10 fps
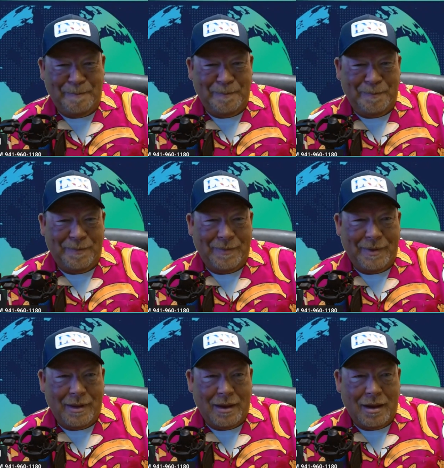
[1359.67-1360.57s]

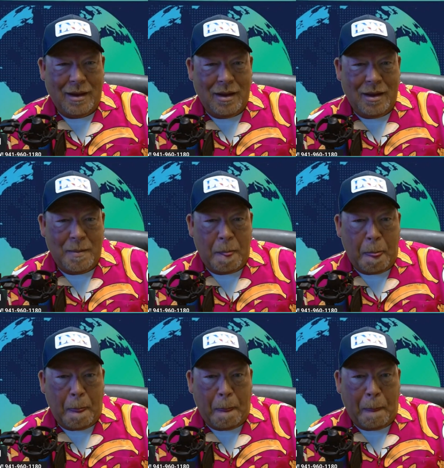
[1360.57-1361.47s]

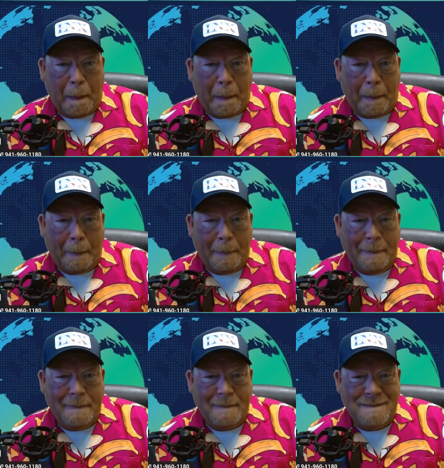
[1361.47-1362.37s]

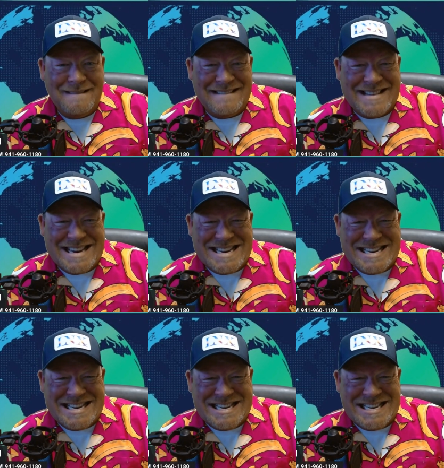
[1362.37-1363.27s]

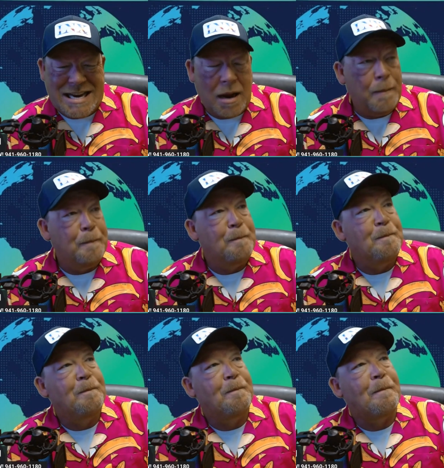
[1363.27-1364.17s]

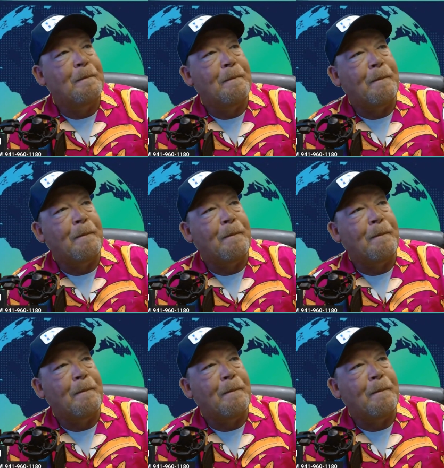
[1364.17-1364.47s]
(no one is talking)